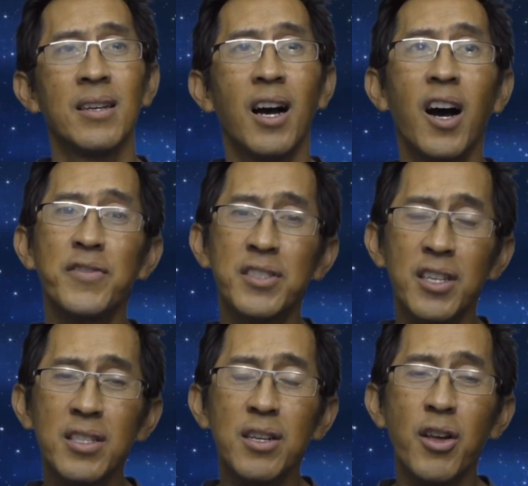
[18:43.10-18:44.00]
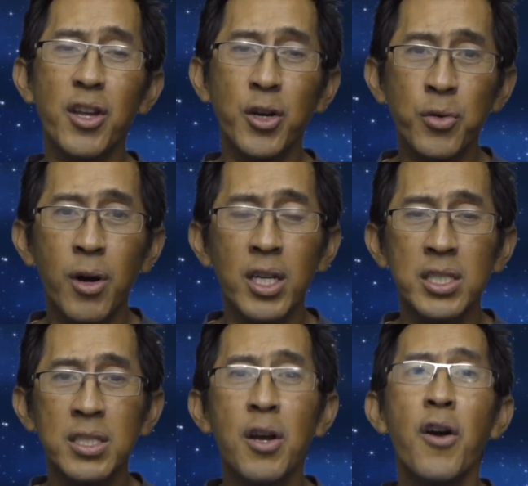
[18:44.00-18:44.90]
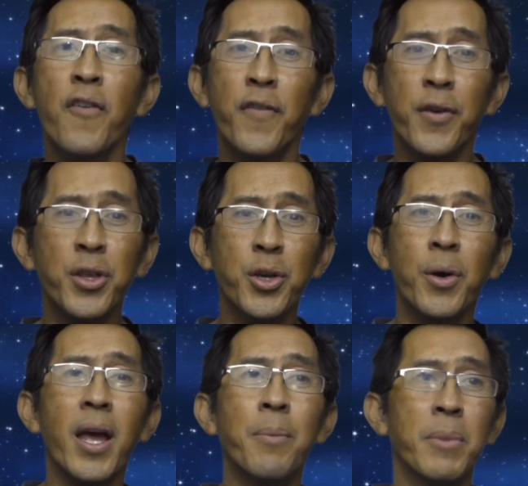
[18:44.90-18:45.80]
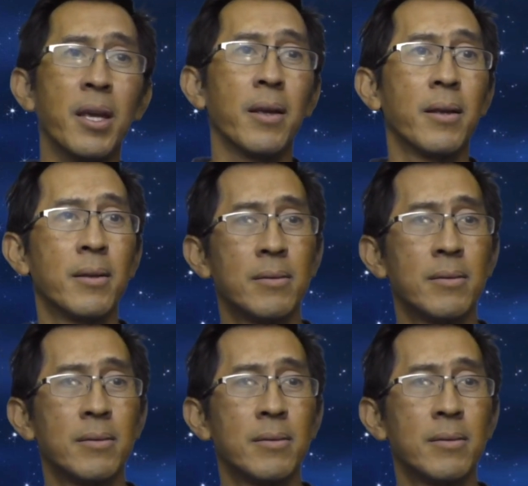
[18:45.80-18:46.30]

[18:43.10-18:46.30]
of Jesus on the cross for you and me.